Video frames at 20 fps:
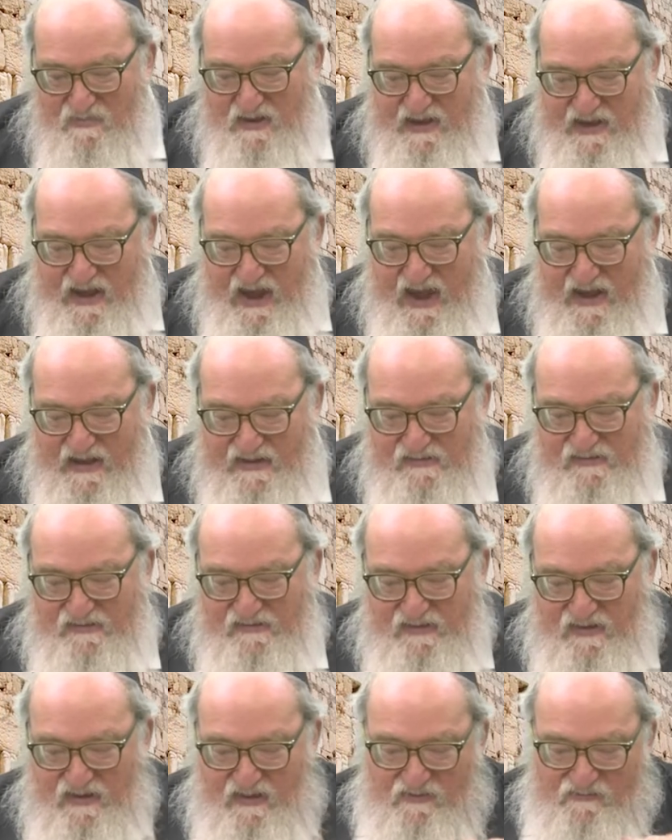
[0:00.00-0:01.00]

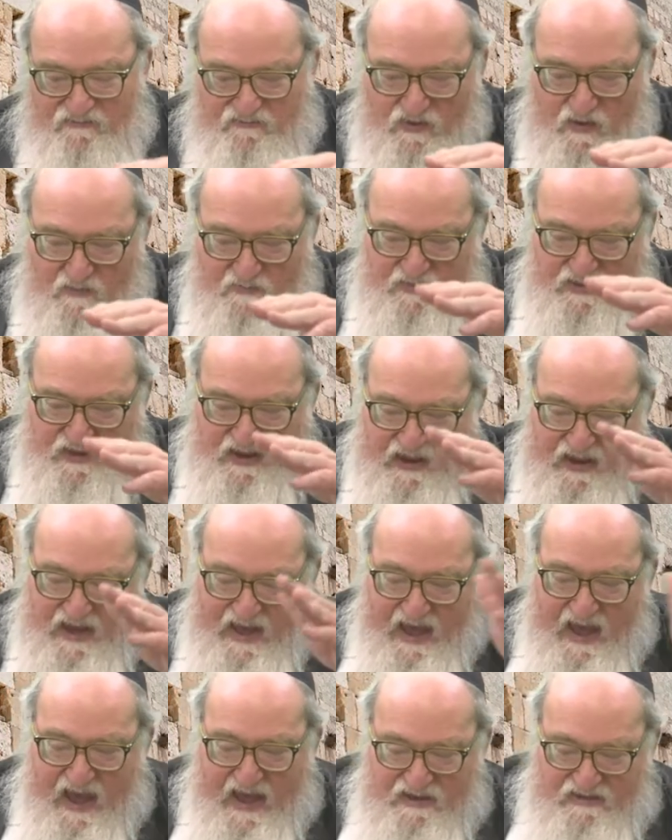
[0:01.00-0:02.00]
miketz, from
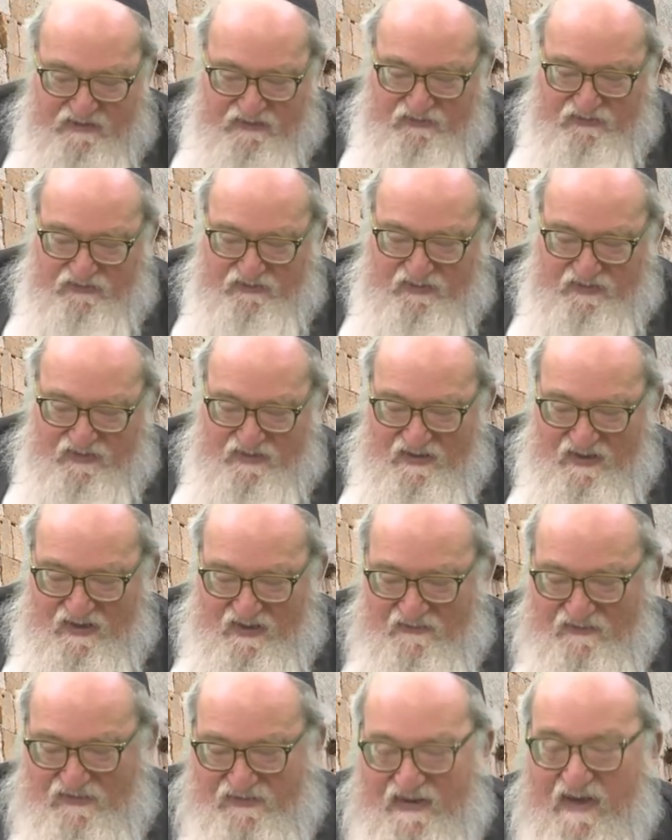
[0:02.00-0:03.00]
the edge
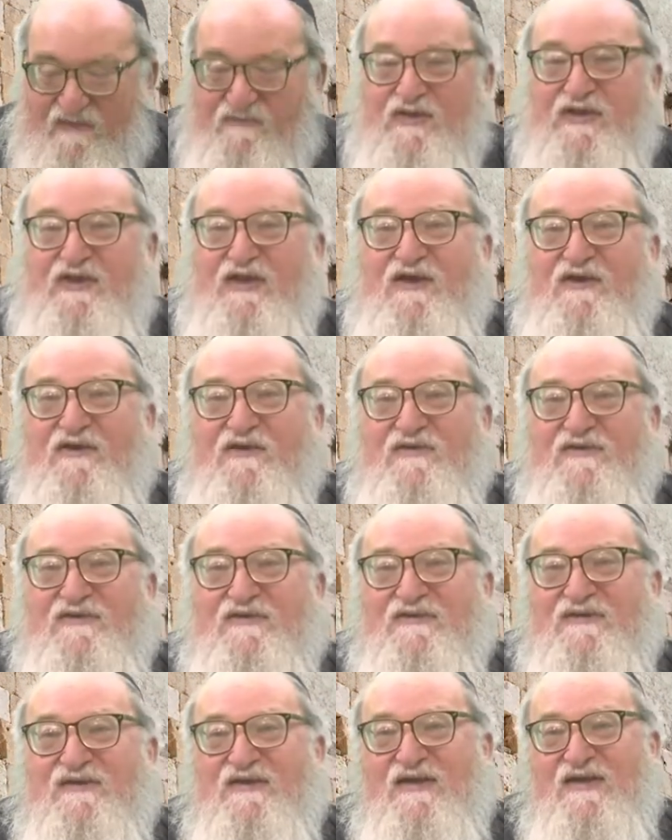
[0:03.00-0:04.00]
of 7
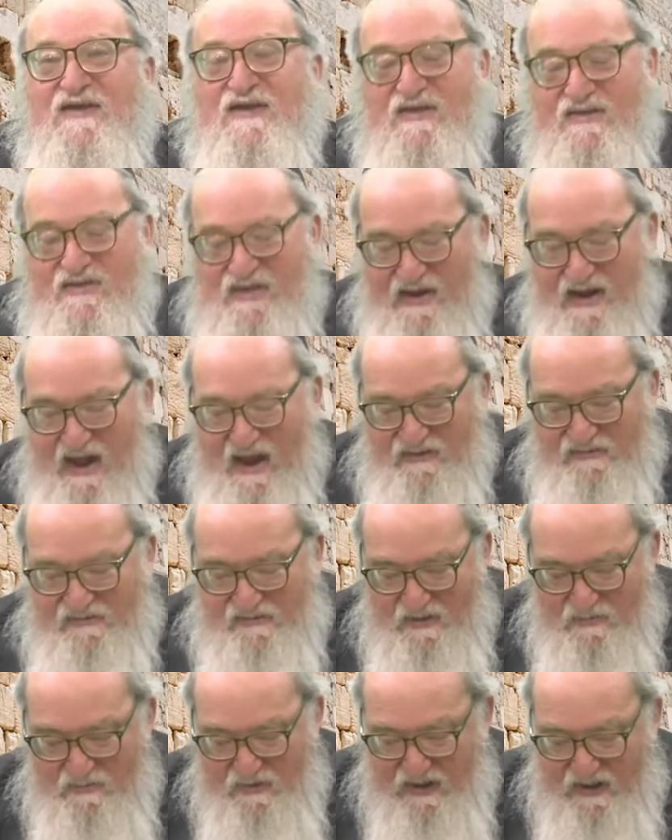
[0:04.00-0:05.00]
years, that
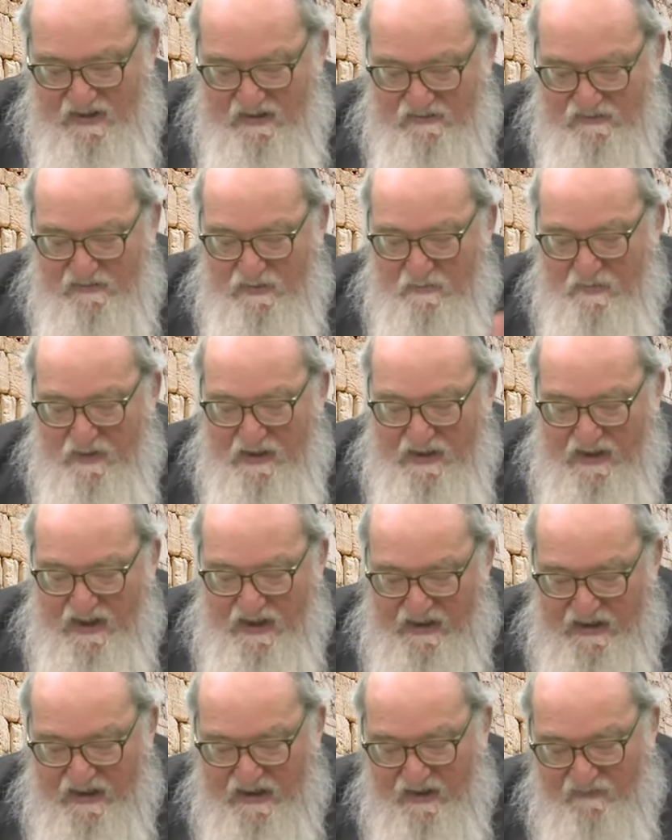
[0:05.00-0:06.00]
actually means the
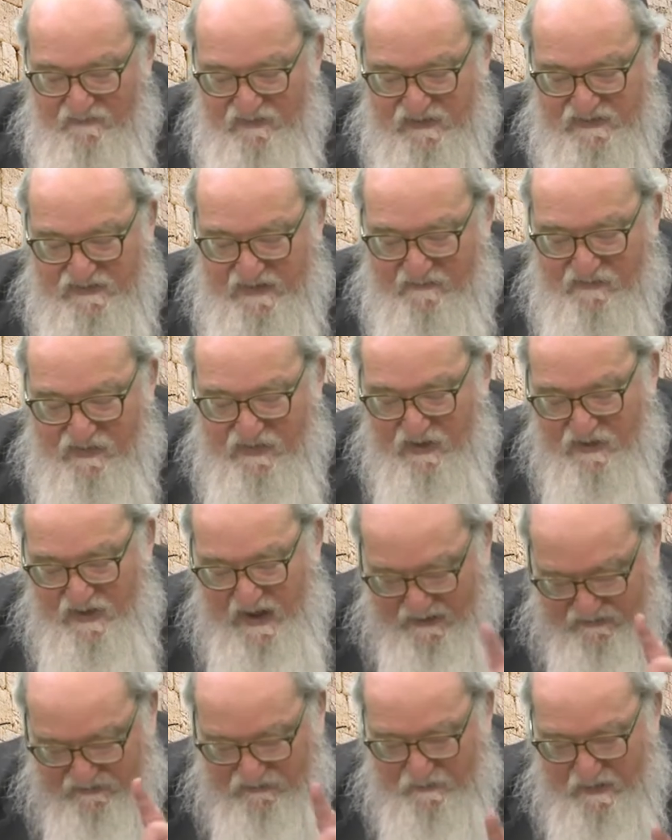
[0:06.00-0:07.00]
beginning of the 7th year,
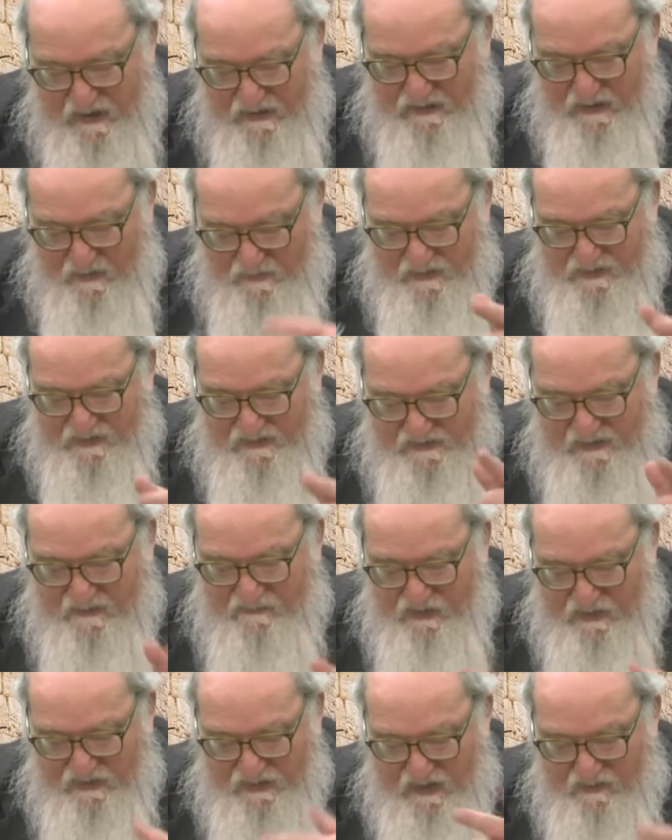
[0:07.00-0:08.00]
not Shemitah, but the
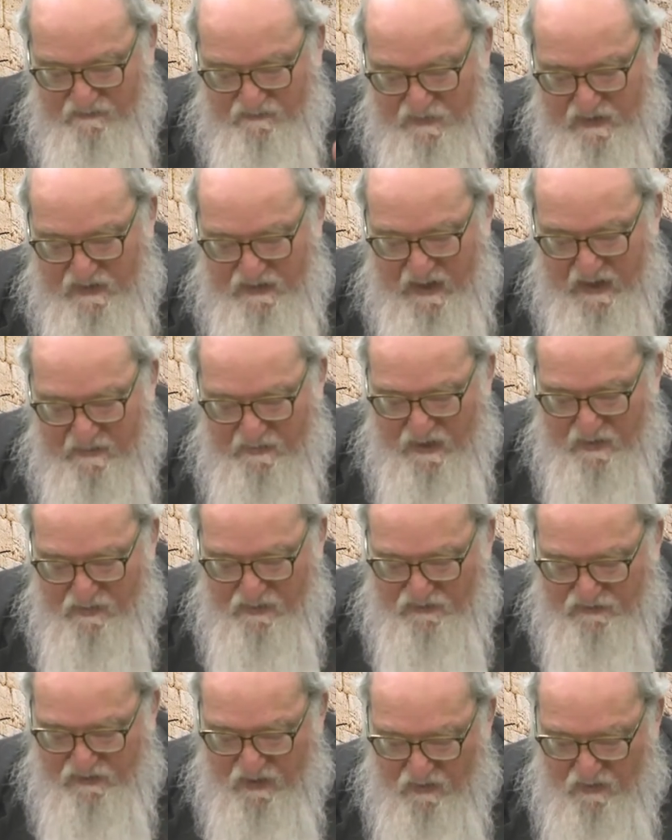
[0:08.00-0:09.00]
7th year from the time they were